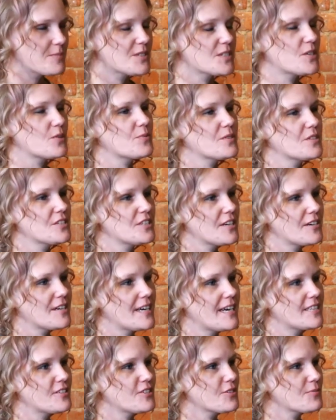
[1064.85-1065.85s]
So we're
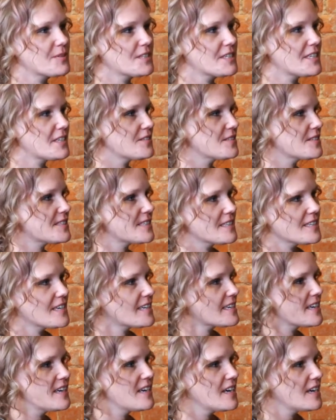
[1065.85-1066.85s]
geriatric millennials, and like
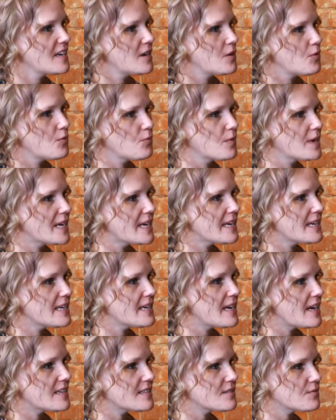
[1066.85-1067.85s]

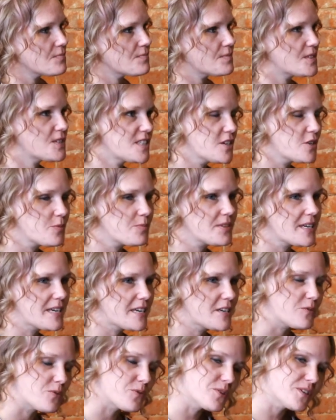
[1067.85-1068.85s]
we still
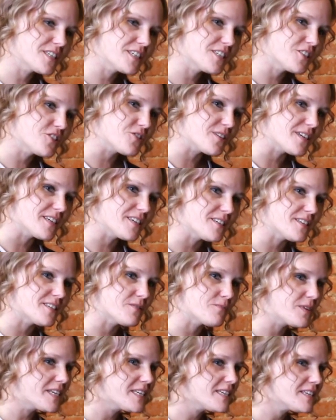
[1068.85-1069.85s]
played Oregon Trail,
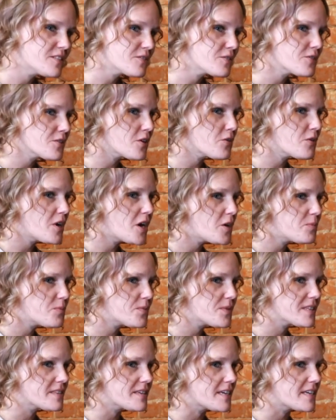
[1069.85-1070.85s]
and we didn't grow yeah. up
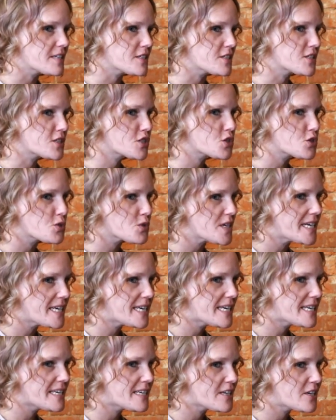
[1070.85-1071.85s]
yeah, like dial-up
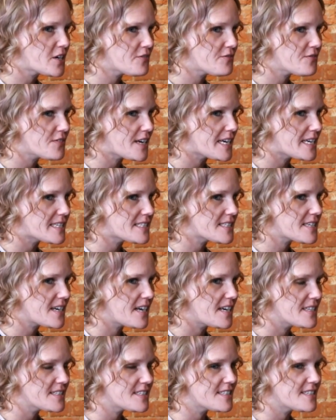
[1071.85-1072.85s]
internet in our face
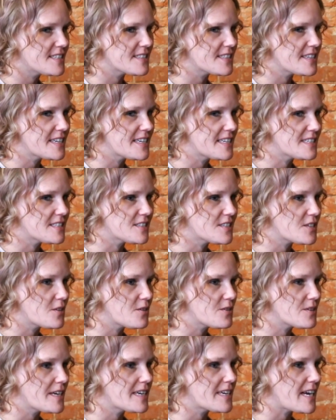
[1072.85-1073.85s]
constantly. Yes. And
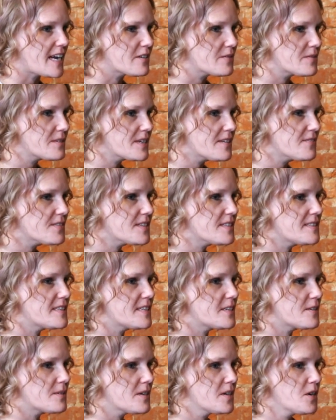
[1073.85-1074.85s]
so, like, I don't even
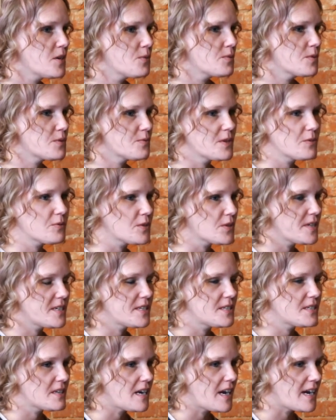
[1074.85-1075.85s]
think when we were
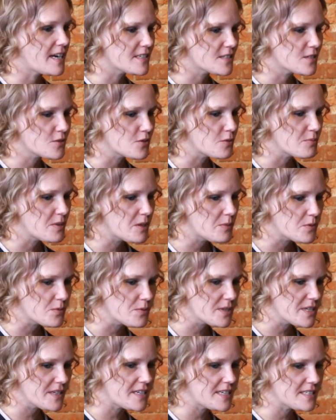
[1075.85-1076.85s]
in high school, people
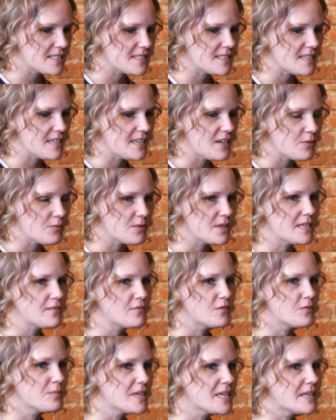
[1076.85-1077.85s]
realized that it would
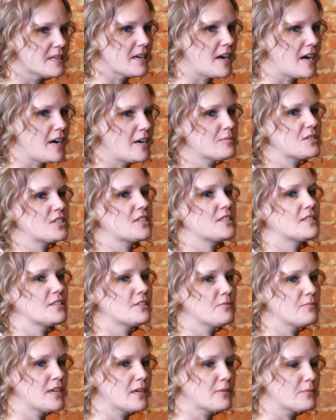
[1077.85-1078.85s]
even be an option yeah.
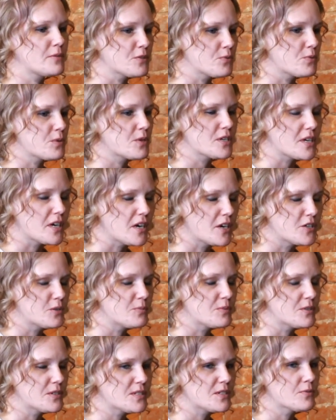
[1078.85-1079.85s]
to be able to work
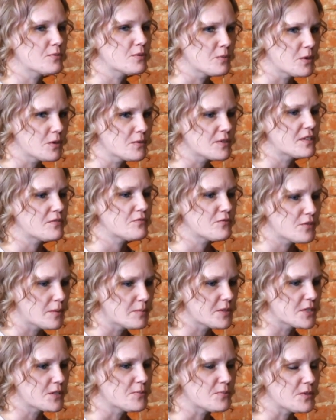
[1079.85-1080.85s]
100% remotely no, from
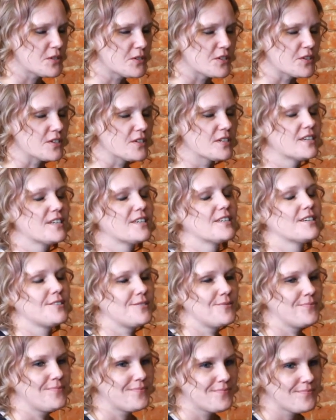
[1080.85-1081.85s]
a computer. Not. Isn't it
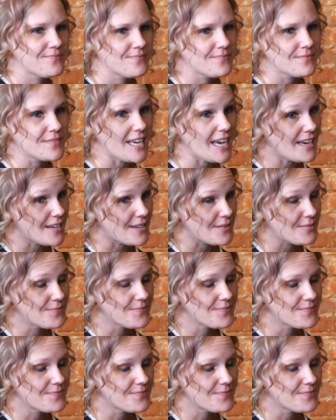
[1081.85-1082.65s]
crazy? Yeah. yeah.